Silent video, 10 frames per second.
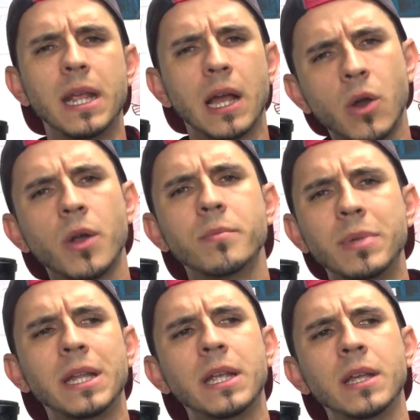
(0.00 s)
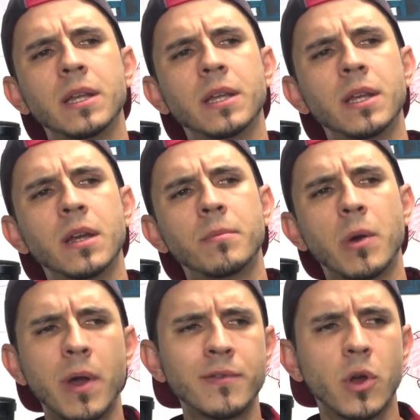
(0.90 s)
I call it a beanie. My
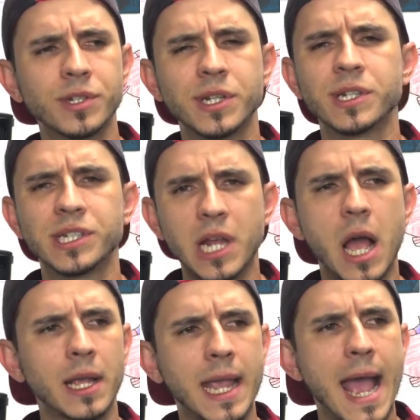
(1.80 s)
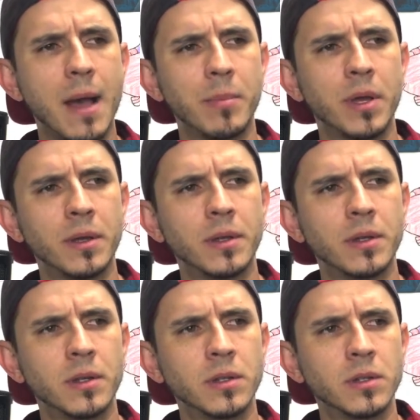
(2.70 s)
wife calls it a sock cap,
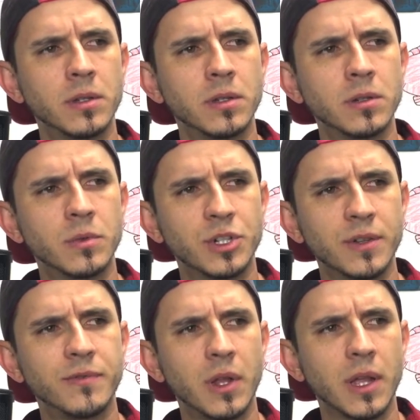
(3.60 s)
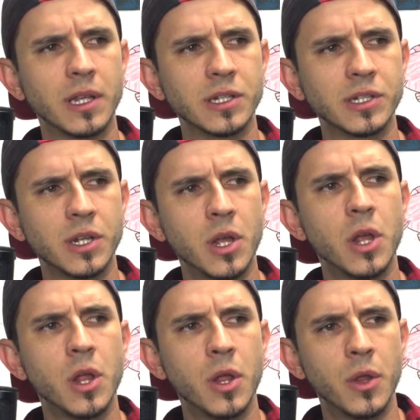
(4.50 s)
which I feel like is
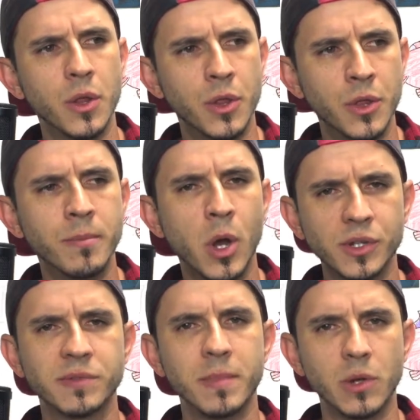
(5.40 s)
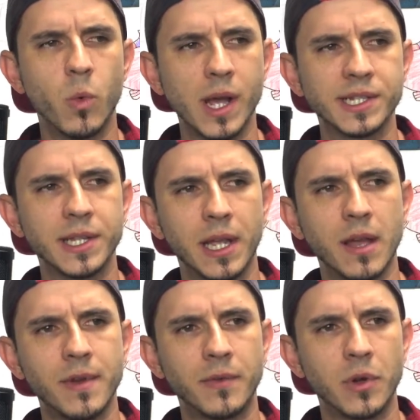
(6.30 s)
the most Midwest thing
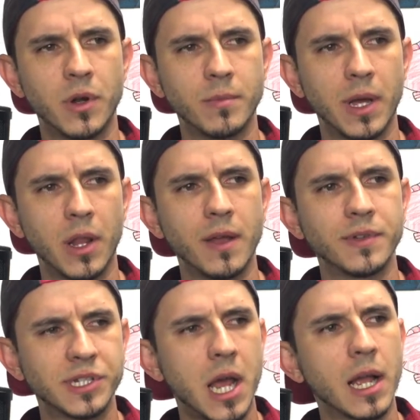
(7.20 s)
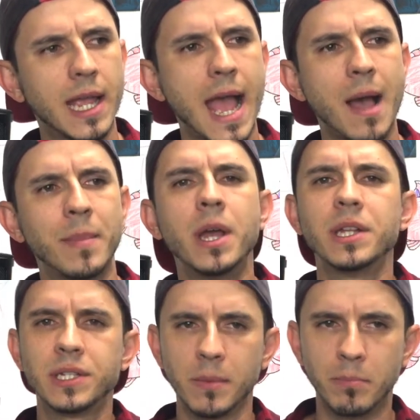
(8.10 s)
I've ever heard in my life. Sock cap,
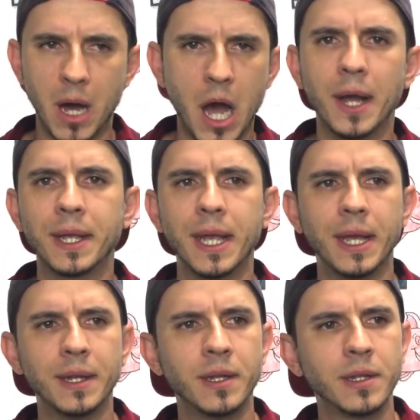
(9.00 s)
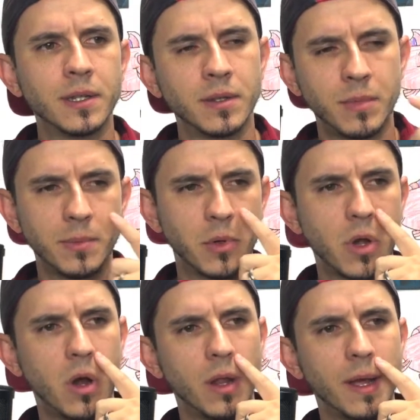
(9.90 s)
toboggan, people
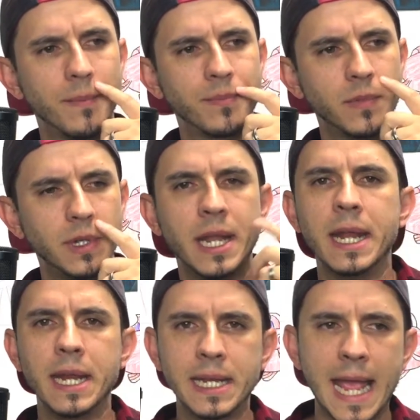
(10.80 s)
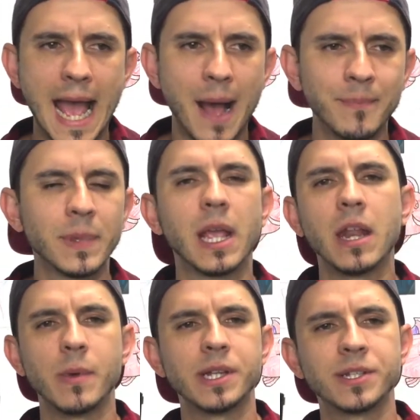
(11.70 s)
call it knitted cap.
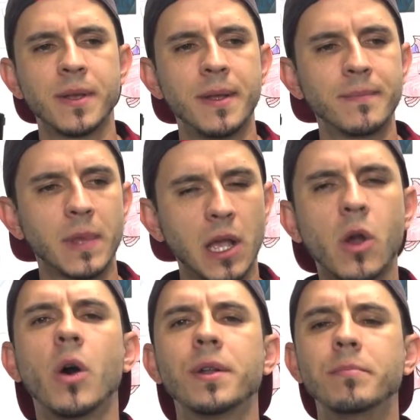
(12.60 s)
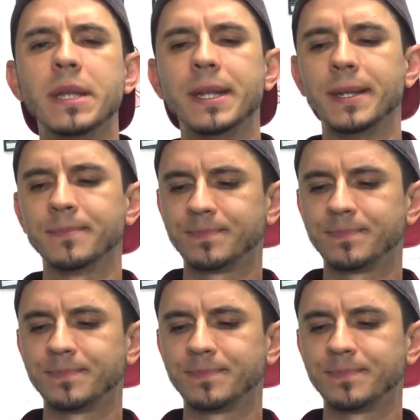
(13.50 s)
Anyways, I call it a beanie.